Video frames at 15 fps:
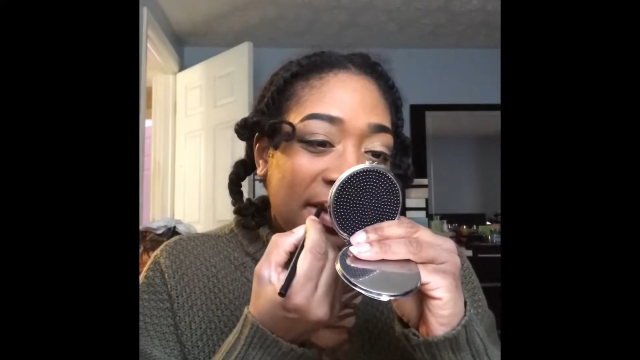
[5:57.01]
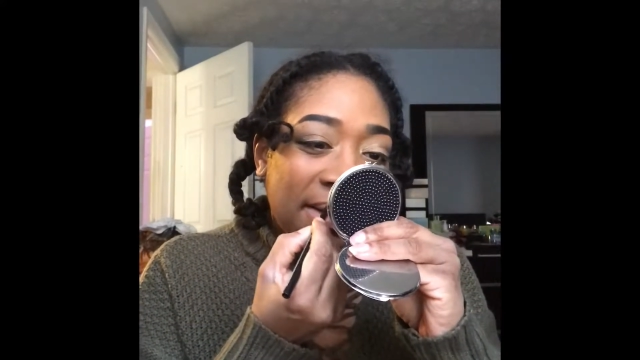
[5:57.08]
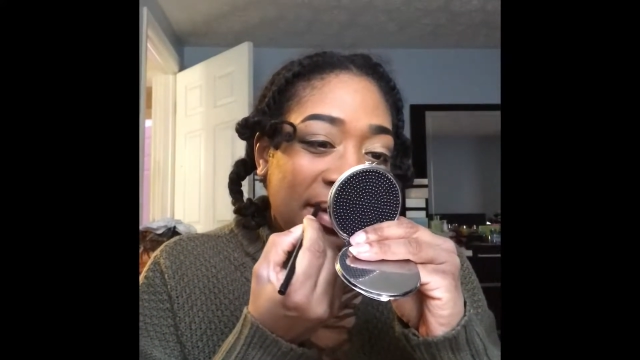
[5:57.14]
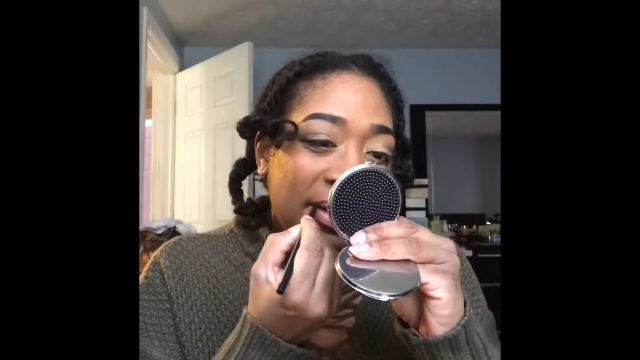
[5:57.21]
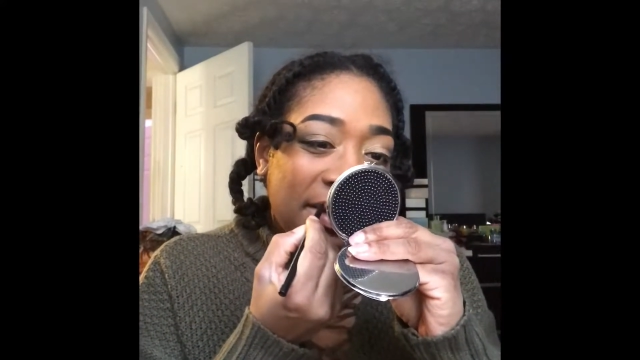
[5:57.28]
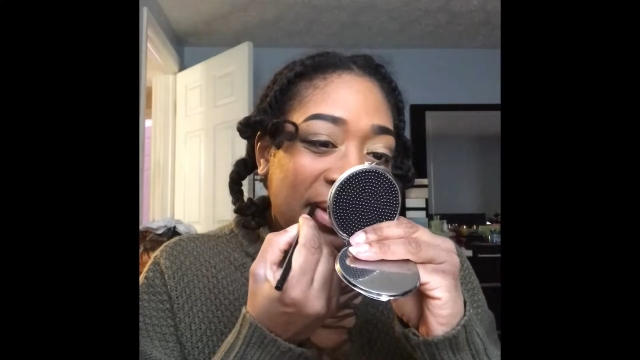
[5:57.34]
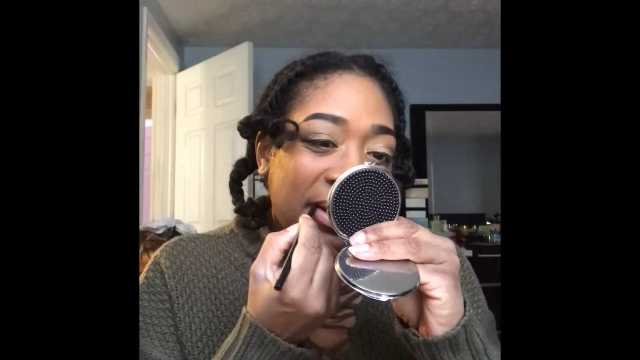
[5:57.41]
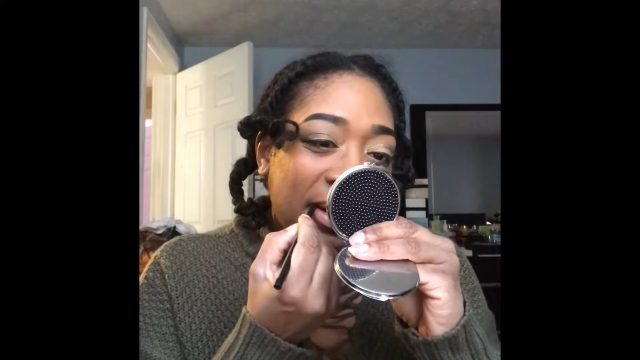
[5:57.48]

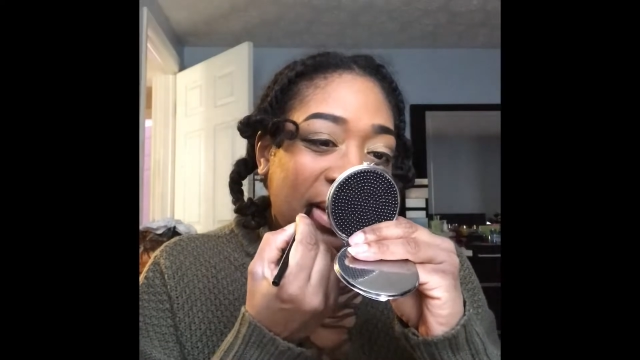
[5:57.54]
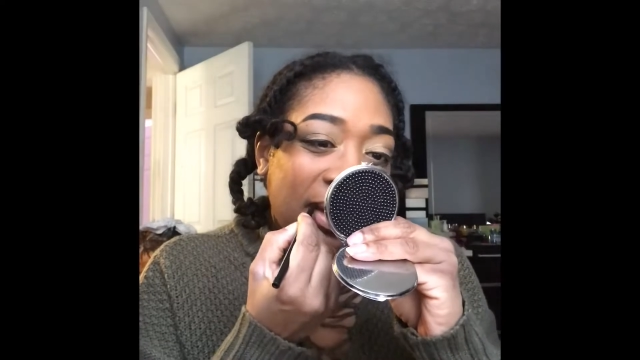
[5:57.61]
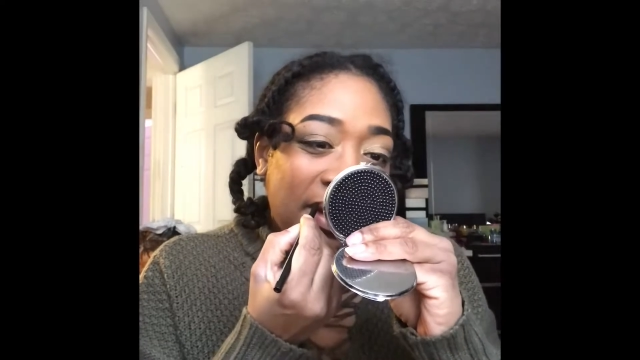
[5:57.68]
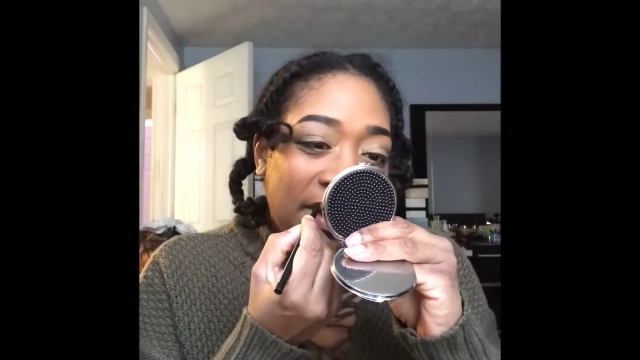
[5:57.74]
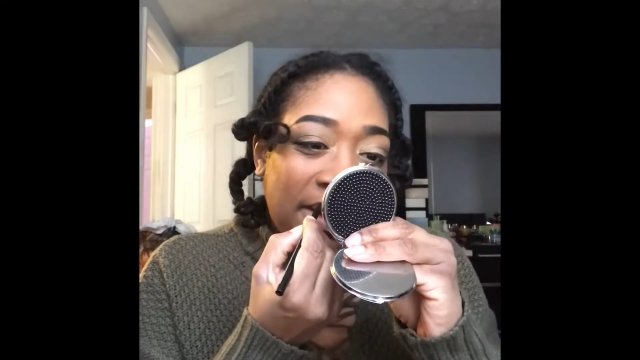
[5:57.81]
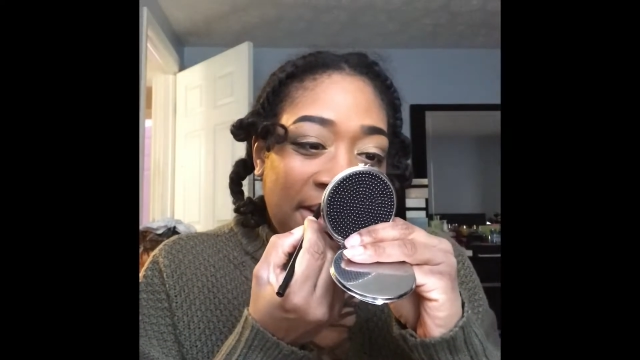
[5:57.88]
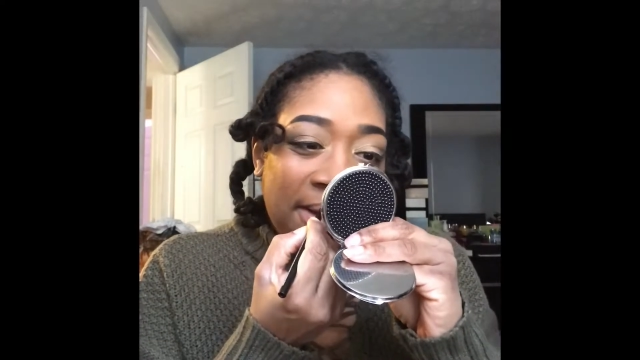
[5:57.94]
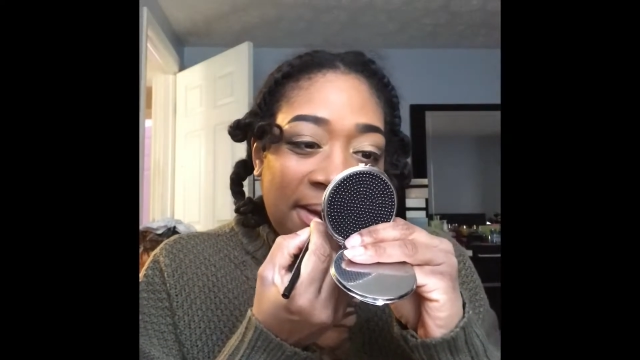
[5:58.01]
And I'm
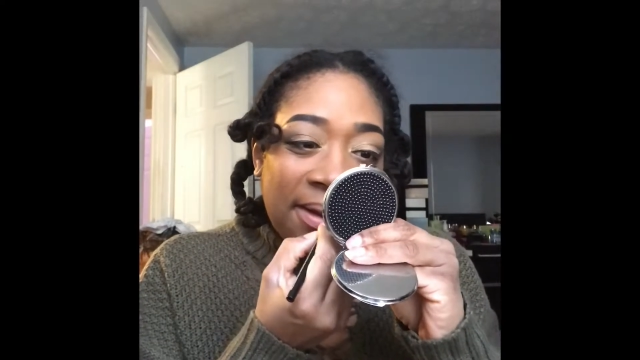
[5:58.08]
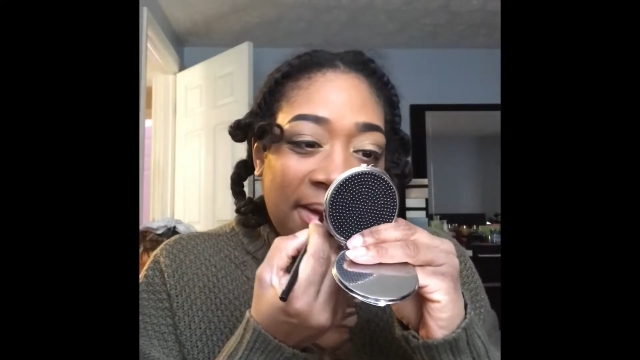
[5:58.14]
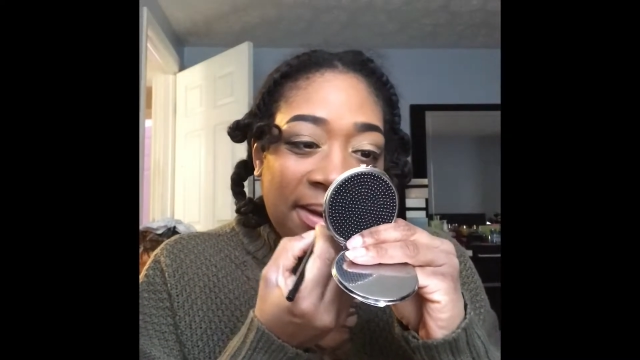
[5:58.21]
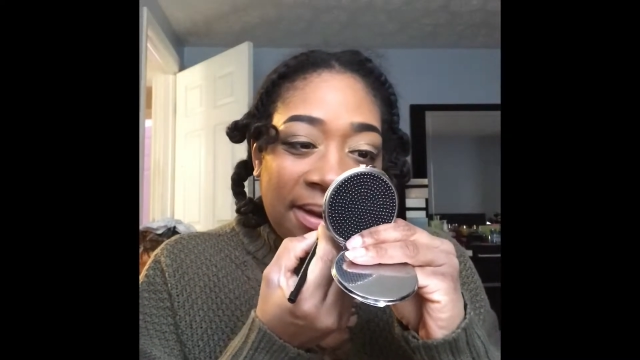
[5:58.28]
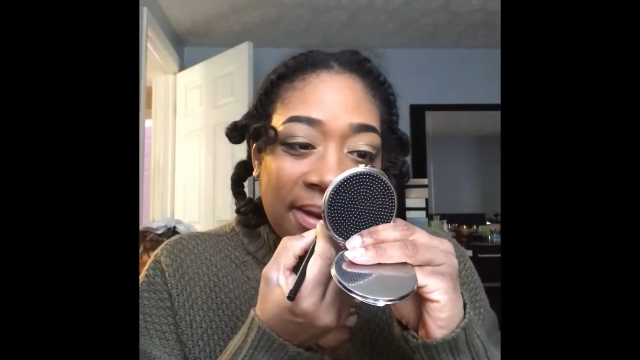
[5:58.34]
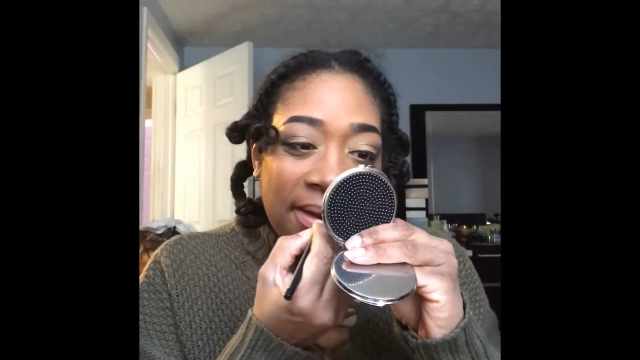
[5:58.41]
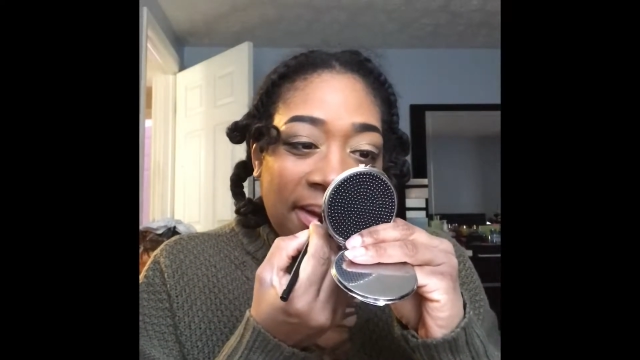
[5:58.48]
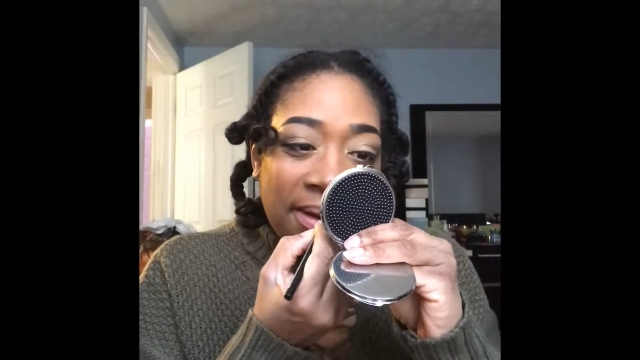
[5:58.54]
lining my lips